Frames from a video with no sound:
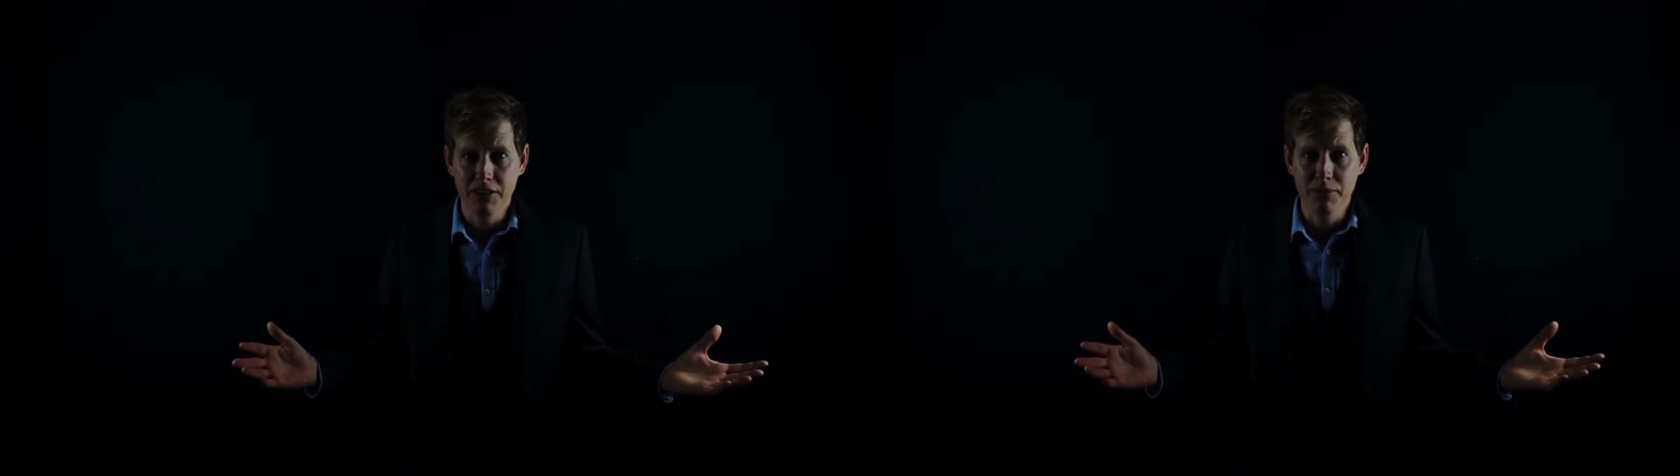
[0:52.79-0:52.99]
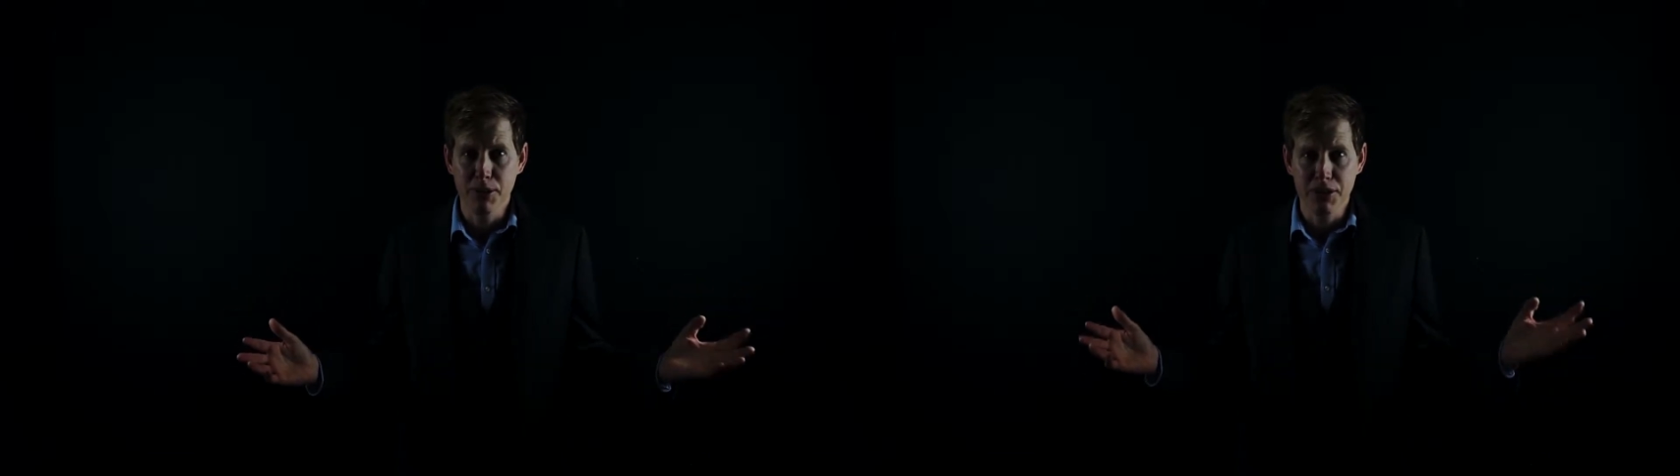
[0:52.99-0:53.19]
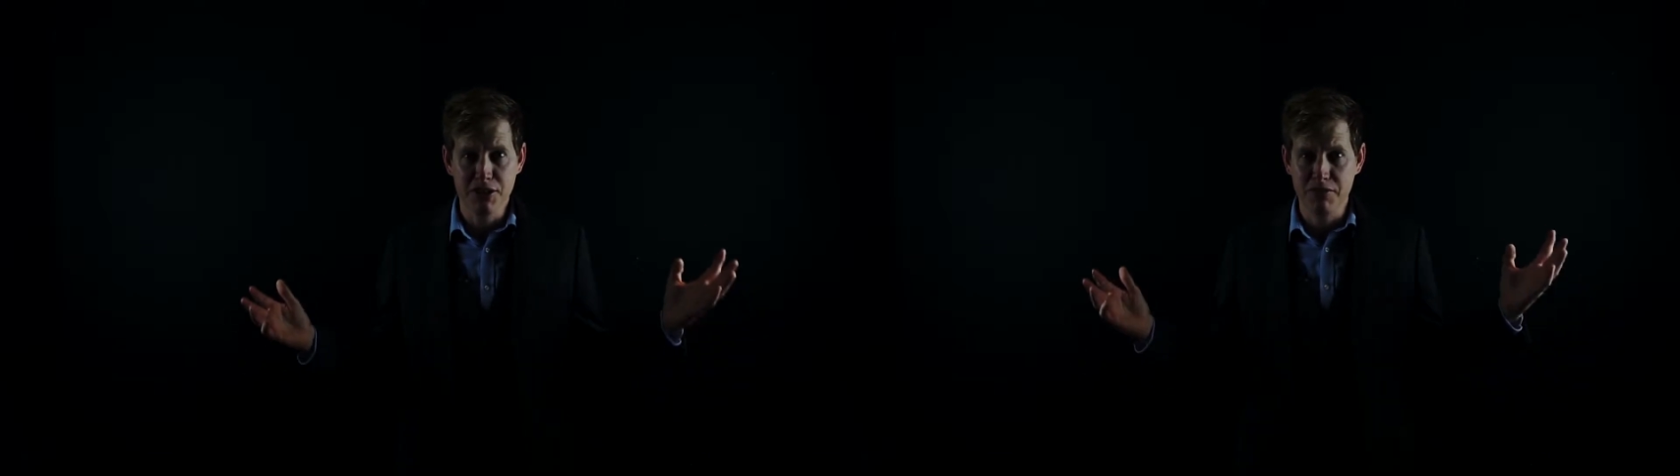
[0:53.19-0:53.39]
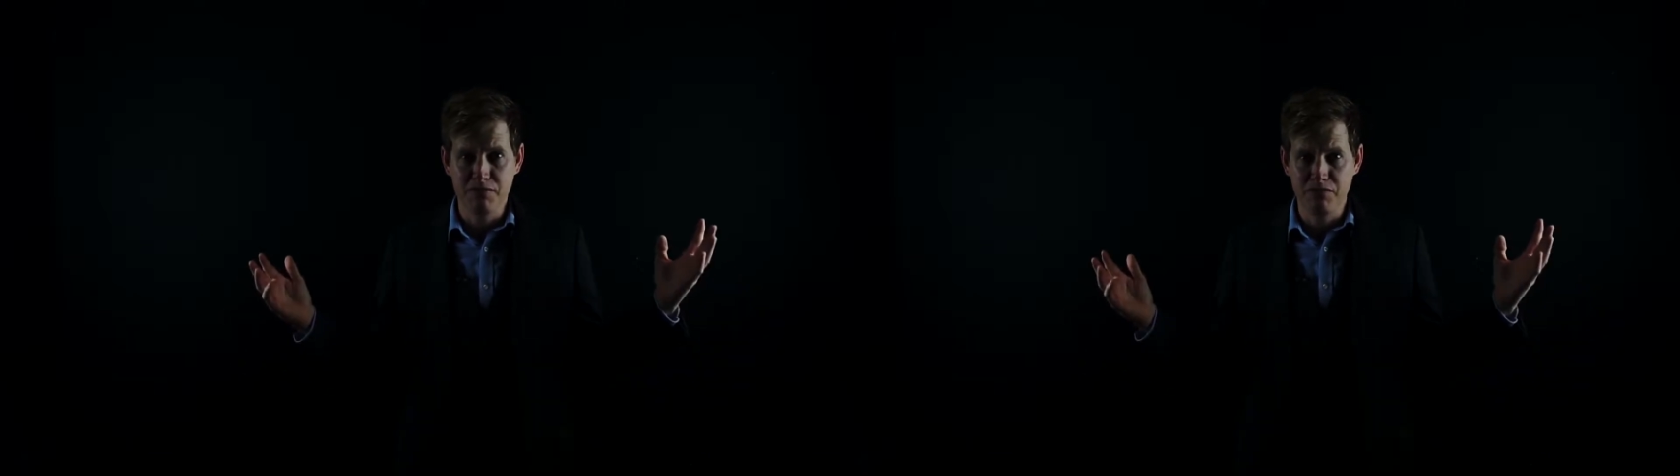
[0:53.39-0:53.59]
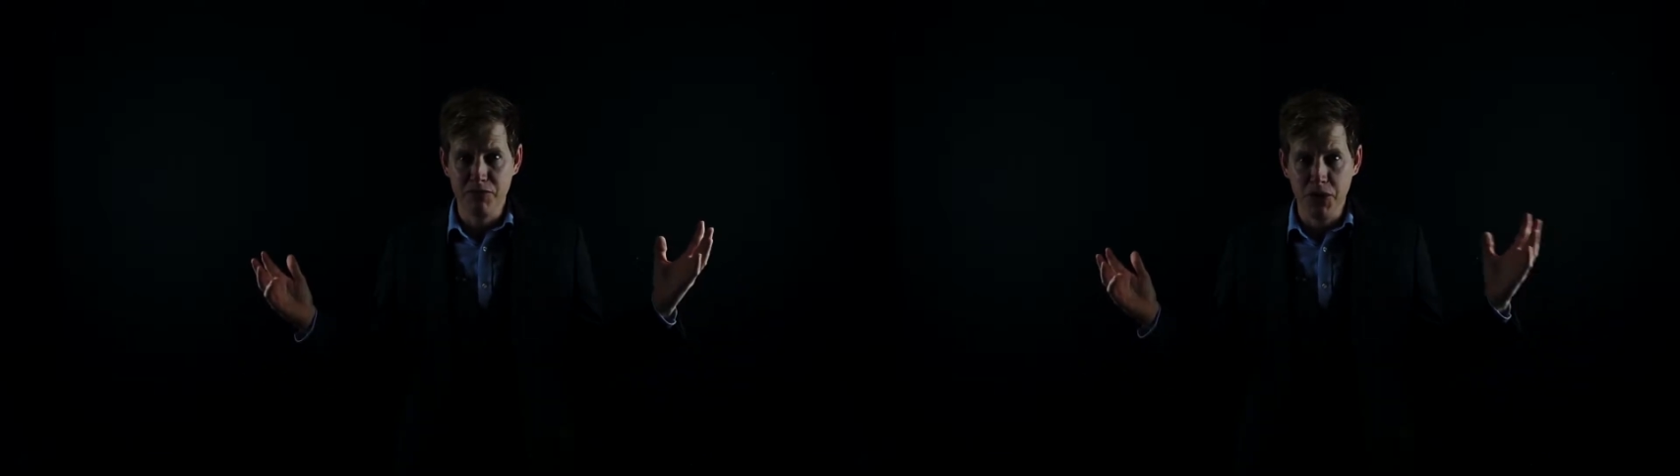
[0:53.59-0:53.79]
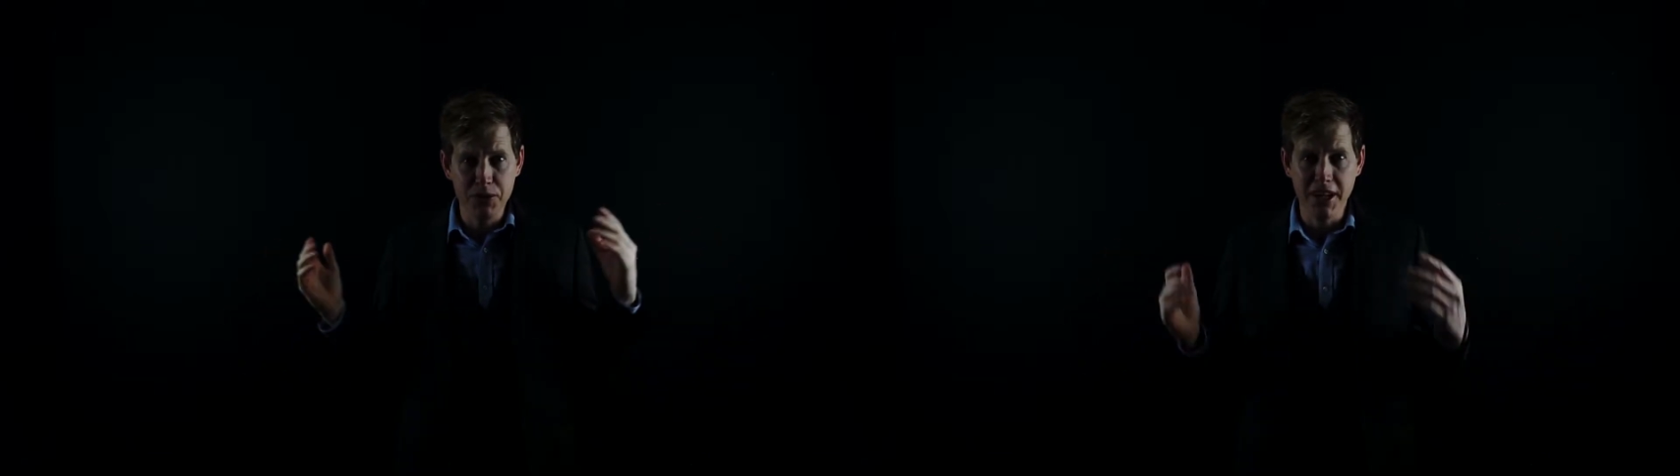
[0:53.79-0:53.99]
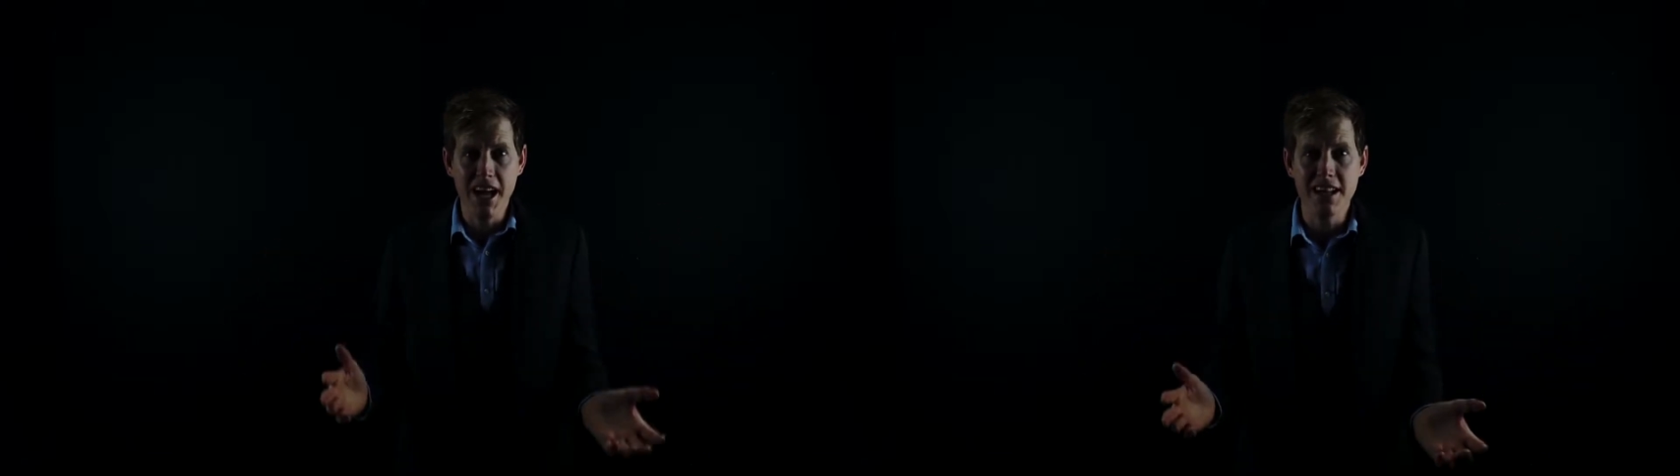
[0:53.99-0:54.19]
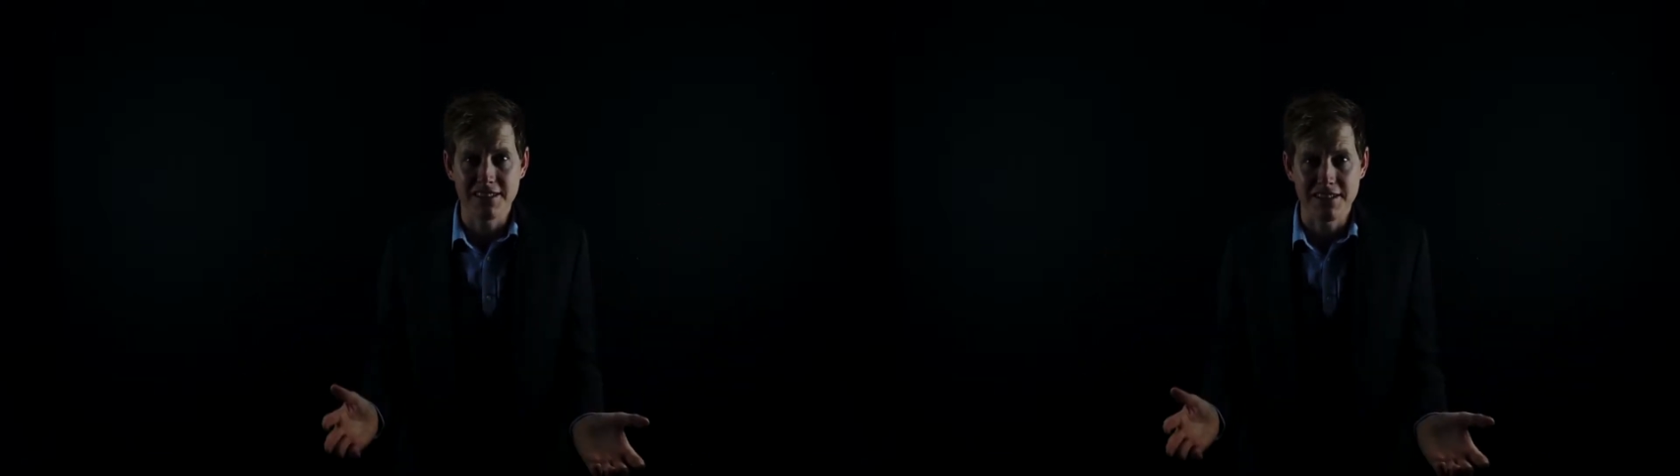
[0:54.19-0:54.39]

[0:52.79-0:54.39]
but who cares?